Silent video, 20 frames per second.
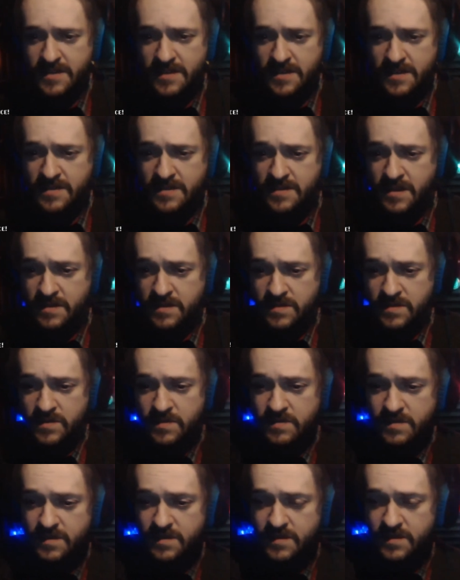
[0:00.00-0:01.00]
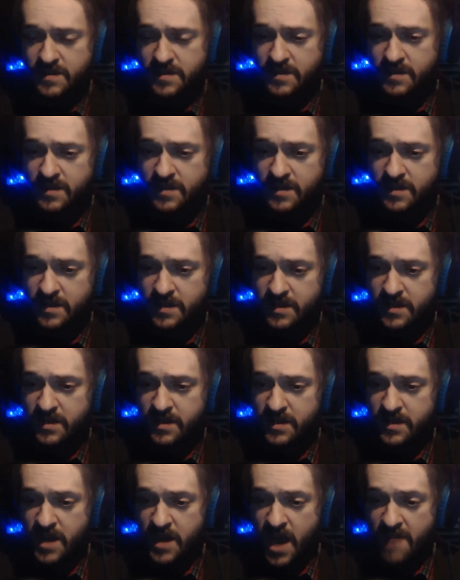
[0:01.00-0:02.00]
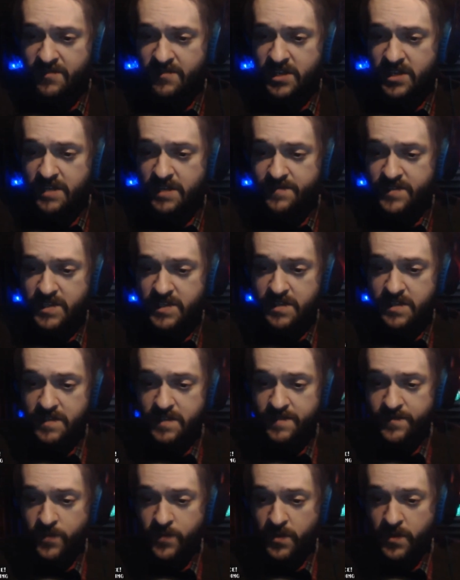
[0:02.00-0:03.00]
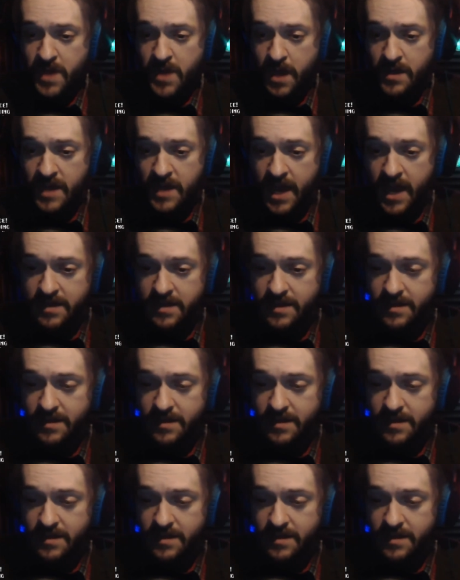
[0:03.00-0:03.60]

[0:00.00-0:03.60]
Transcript: Said you have a gift for the young lady.